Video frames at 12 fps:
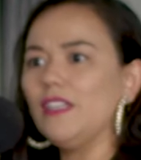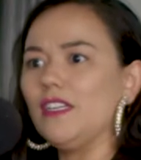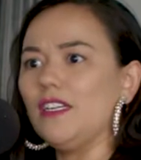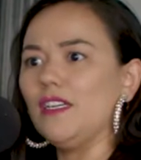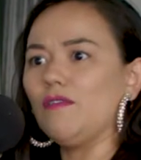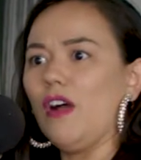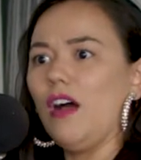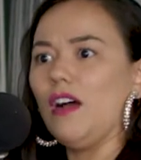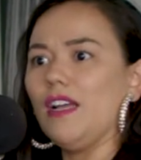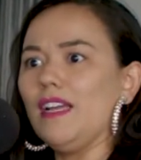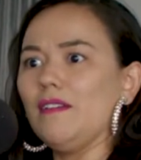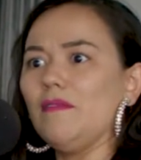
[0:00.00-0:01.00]
And
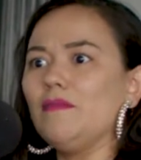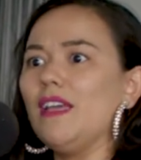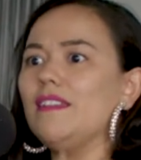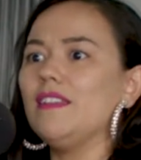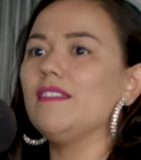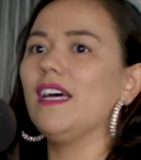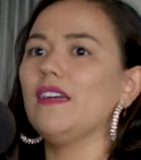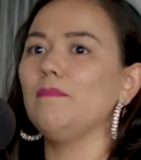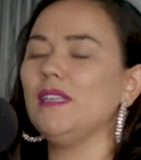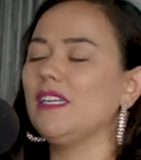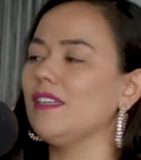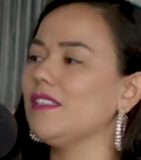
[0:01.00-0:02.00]
that
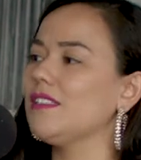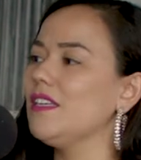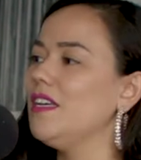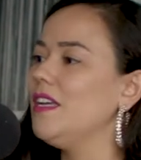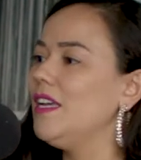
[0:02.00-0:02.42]
because